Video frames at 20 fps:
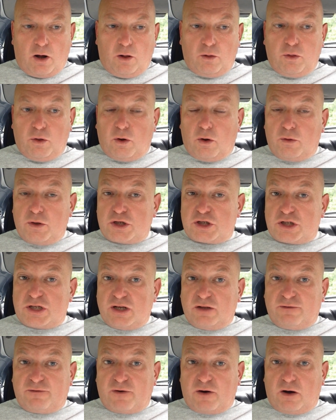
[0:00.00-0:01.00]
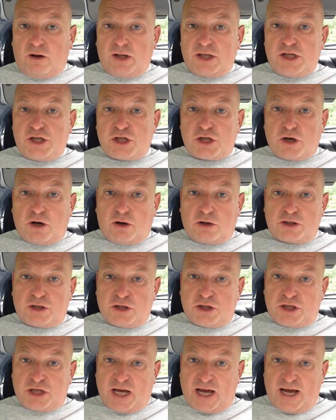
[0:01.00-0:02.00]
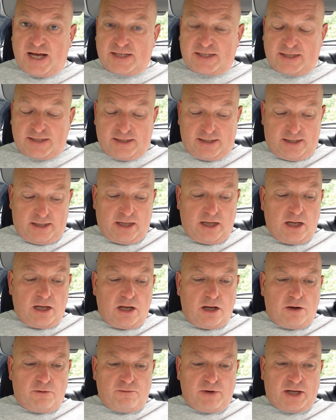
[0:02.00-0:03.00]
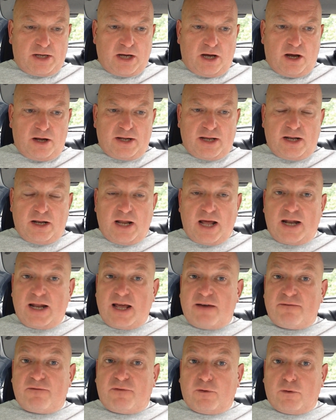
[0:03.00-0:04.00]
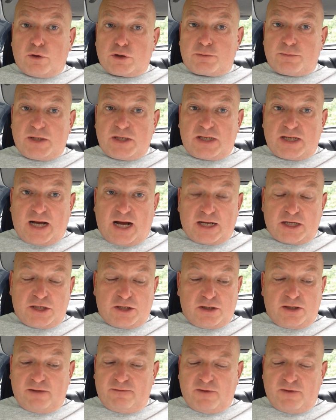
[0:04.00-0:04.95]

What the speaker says: Although they're still falling short as yet regarding any enforcement action.